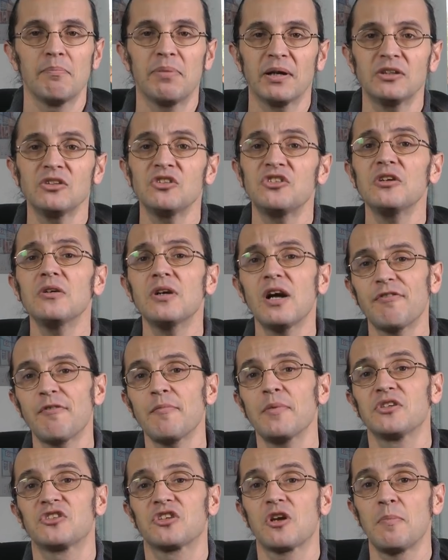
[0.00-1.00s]
But until
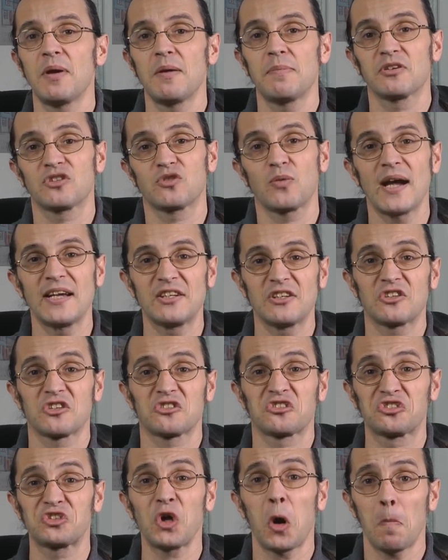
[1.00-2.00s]
governments can be persuaded
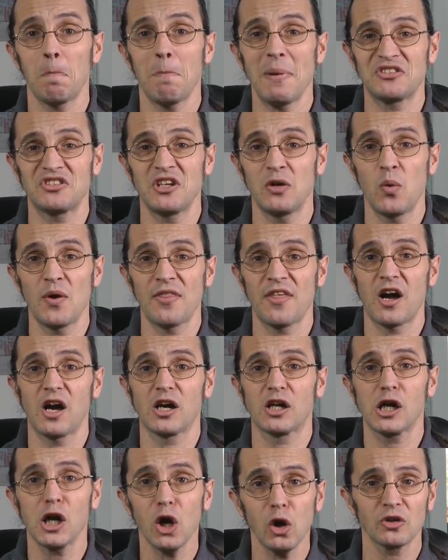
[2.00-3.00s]
to stop messing with
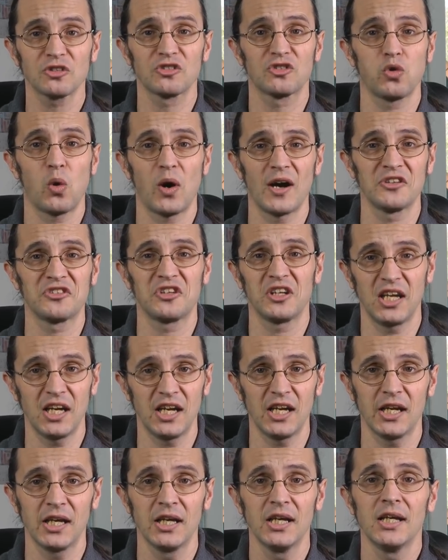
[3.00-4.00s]
our clocks twice a
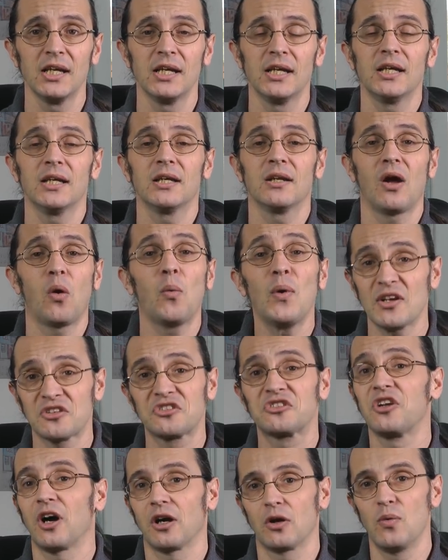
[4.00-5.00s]
year,
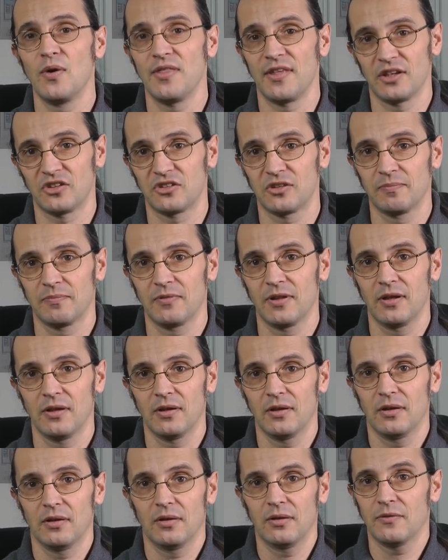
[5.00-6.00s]
we're stuck with it.
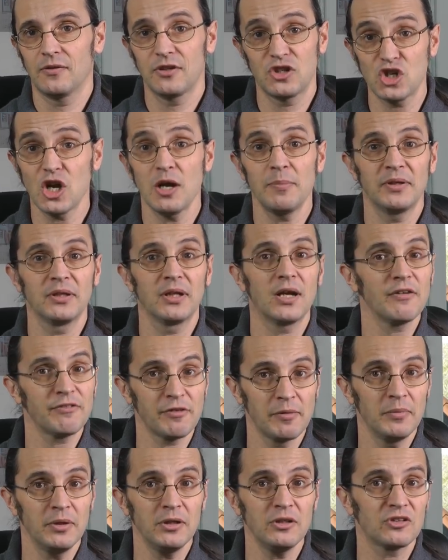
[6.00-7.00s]
The German
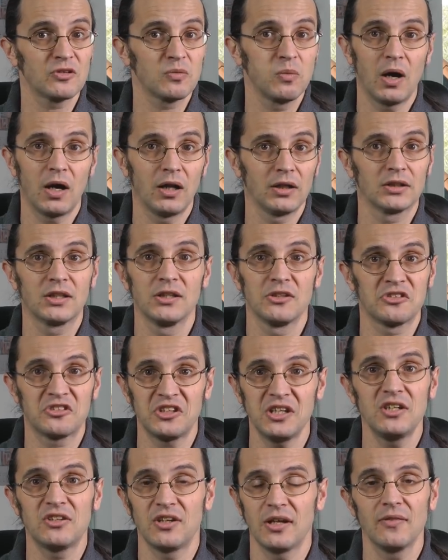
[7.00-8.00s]
government, while
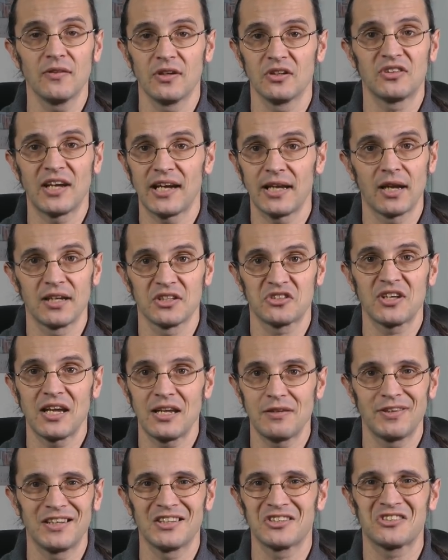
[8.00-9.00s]
conceding that daylight
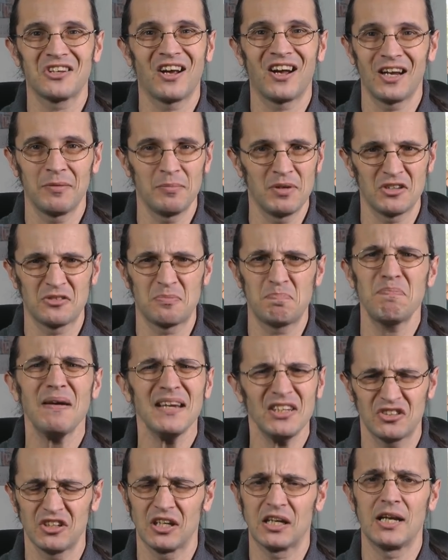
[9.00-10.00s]
savings time is
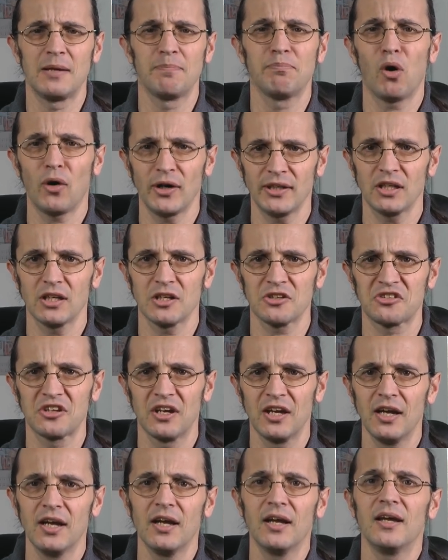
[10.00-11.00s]
basically
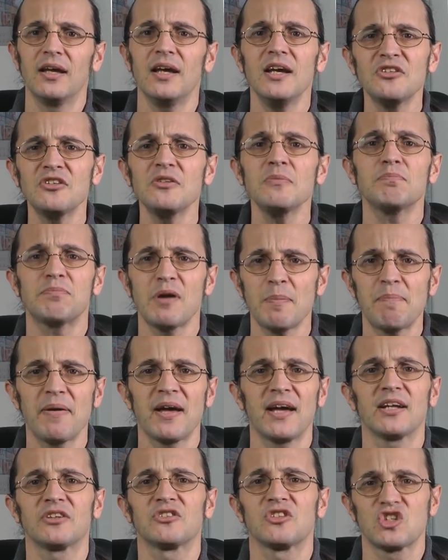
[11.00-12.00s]
pointless, isn't
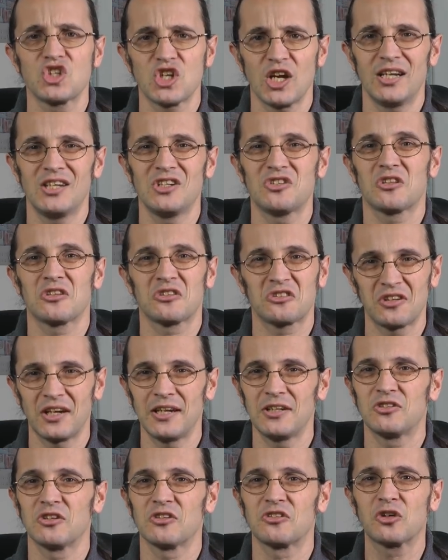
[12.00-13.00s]
prepared to change the
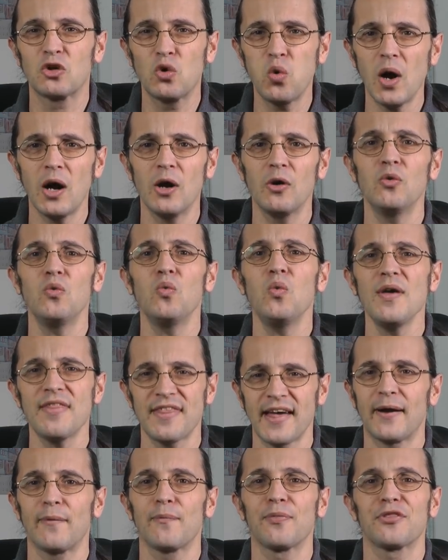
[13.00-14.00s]
status quo
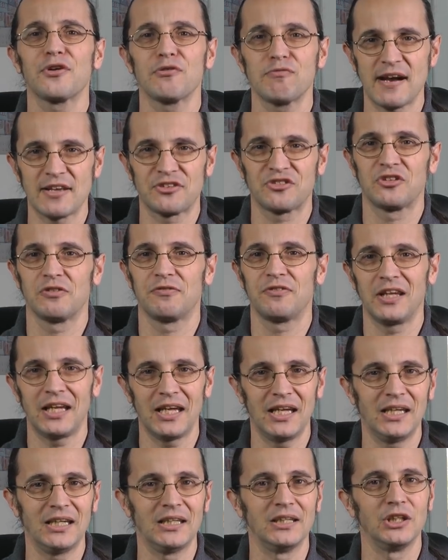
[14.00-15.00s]
without the rest of
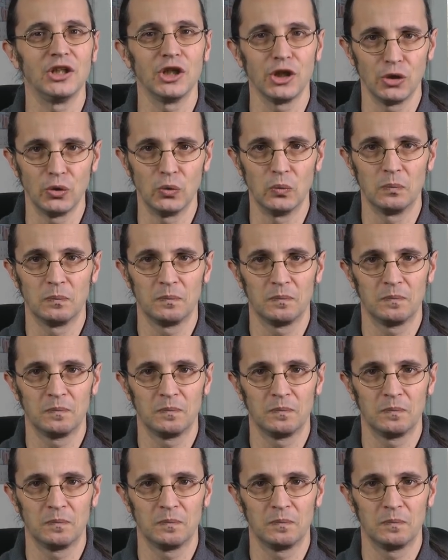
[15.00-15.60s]
the EU.